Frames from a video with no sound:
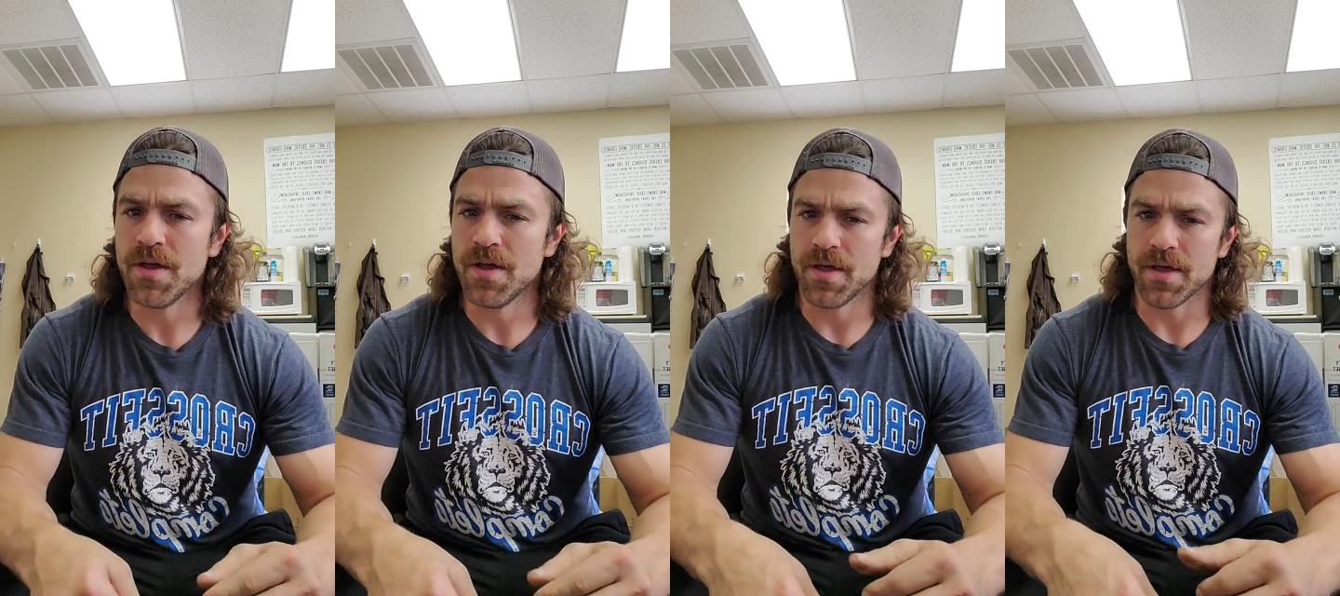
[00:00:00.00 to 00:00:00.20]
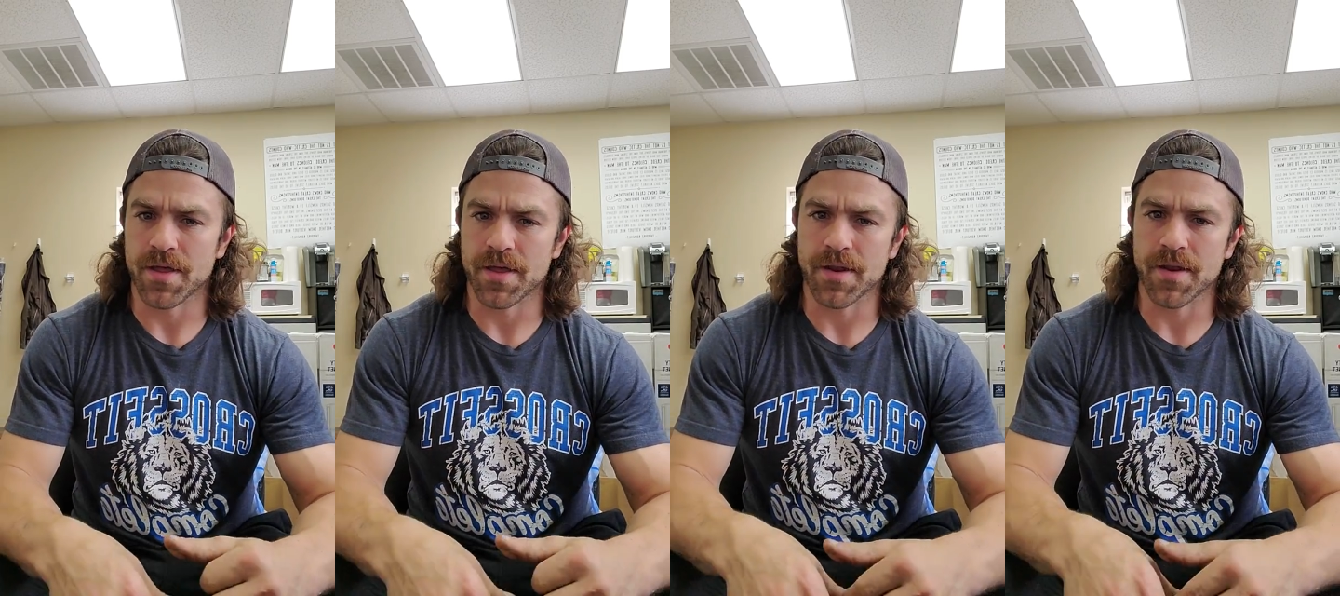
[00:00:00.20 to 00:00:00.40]

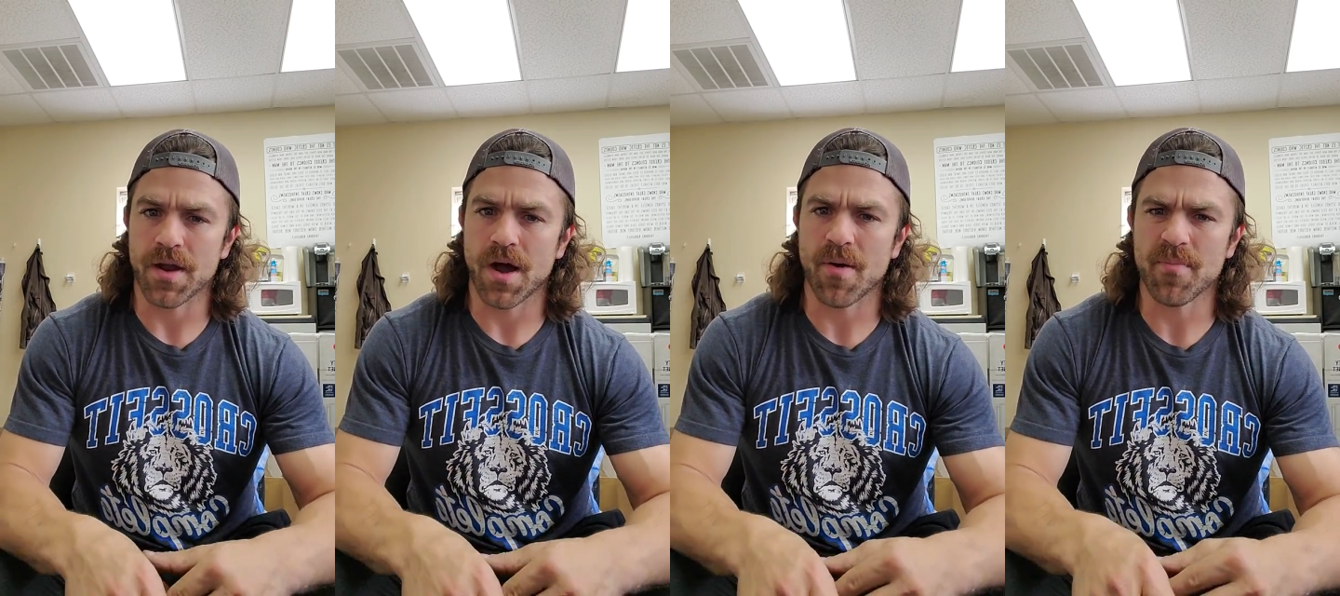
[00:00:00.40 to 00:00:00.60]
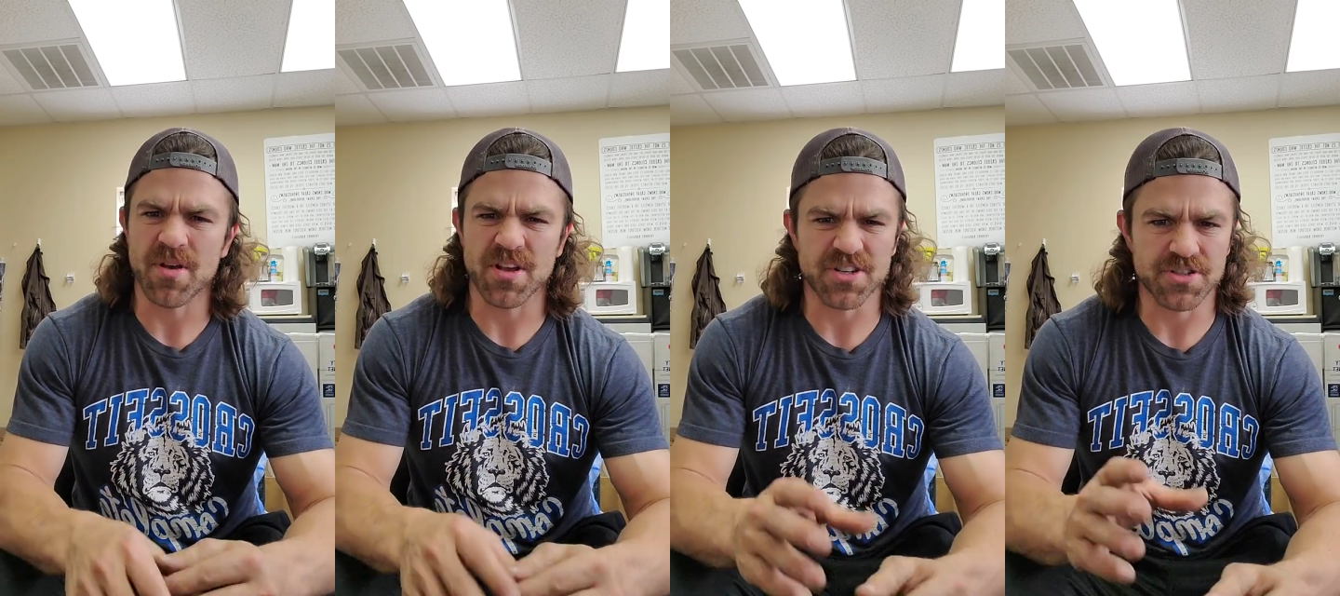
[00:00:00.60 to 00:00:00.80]
And
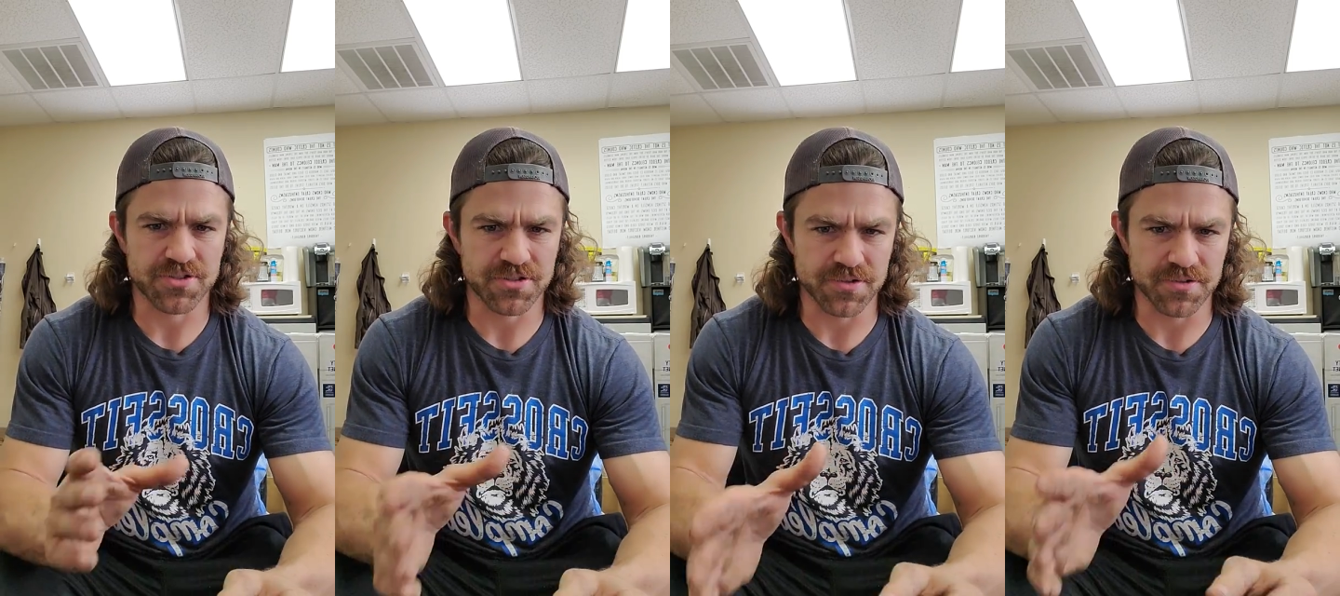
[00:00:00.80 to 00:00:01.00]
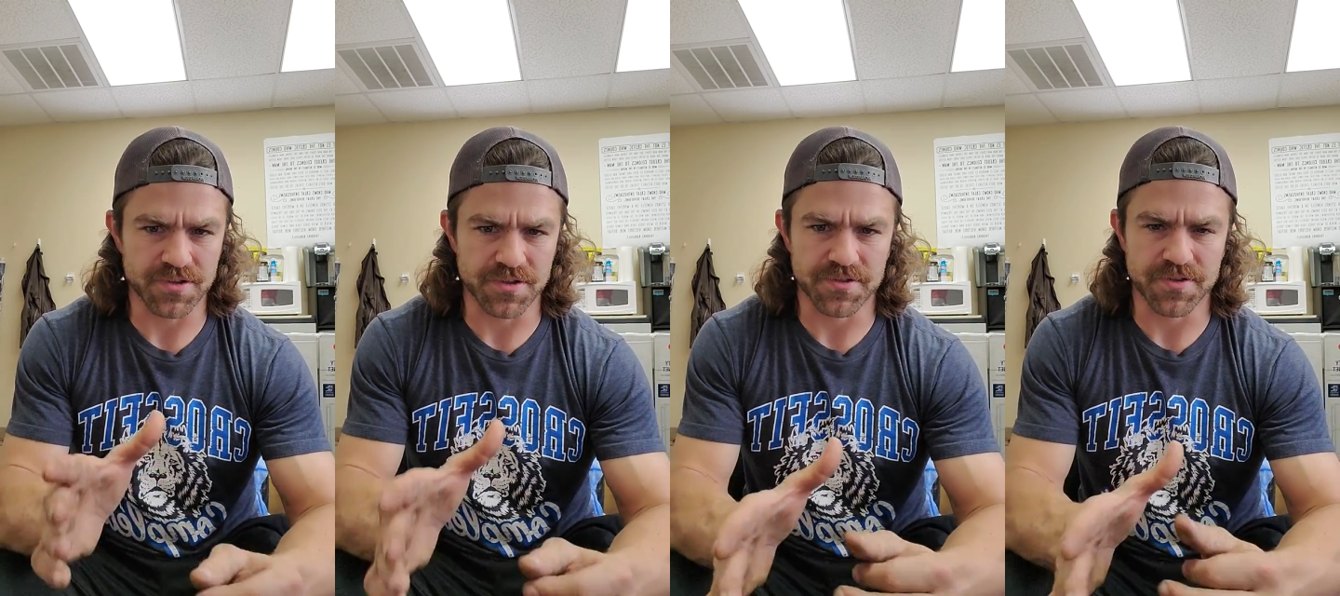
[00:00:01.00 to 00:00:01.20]
I'll make
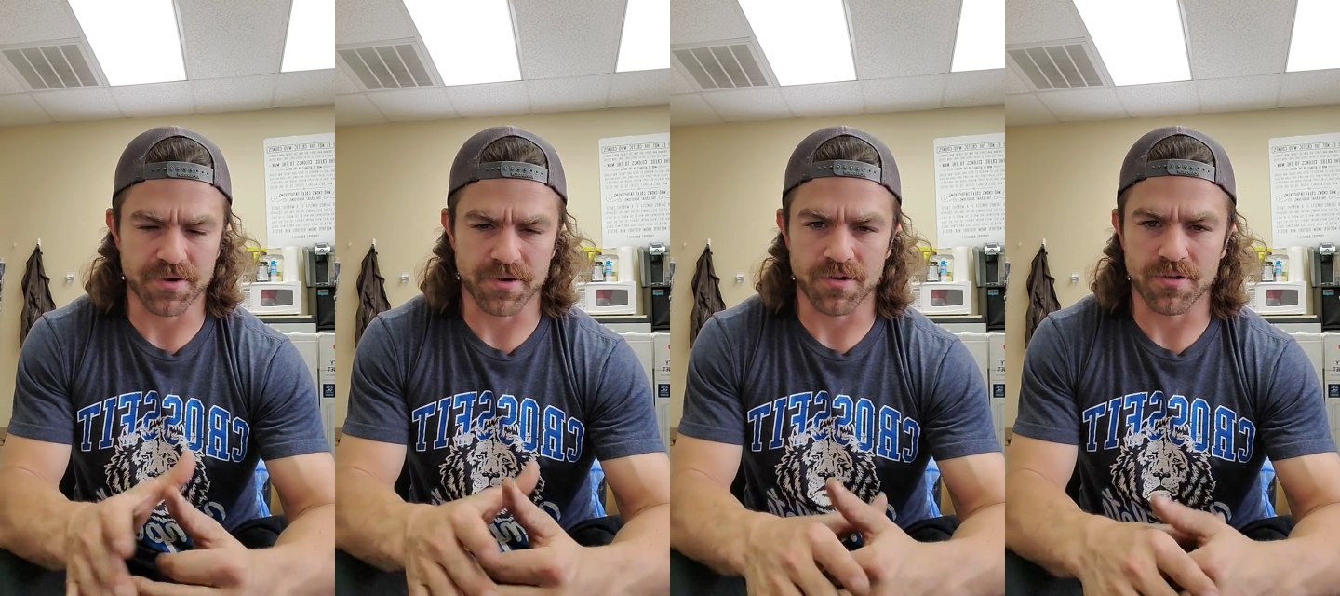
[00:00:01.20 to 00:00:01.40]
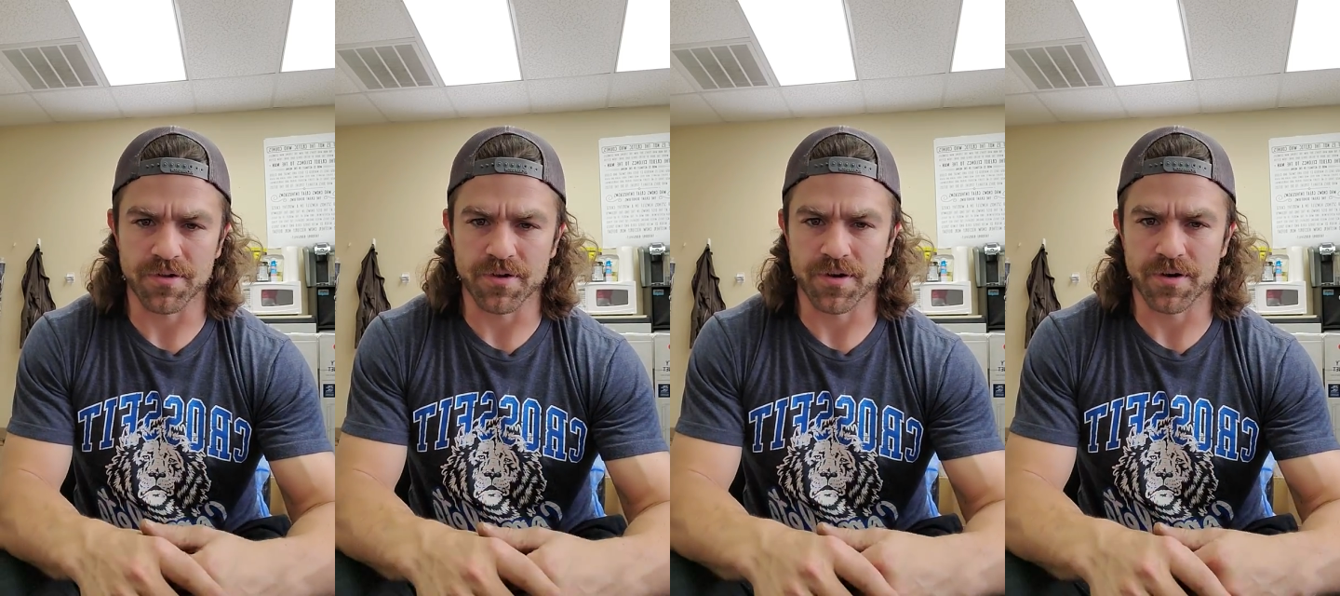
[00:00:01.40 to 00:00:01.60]
sure that they're
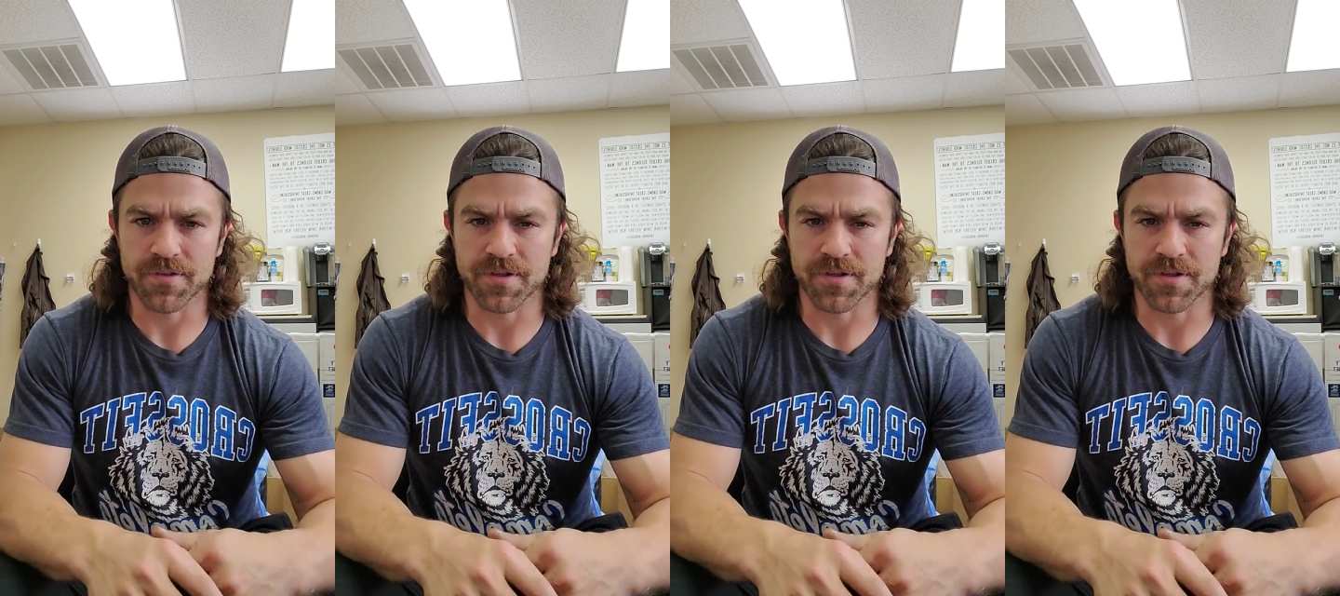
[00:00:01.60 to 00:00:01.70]
clear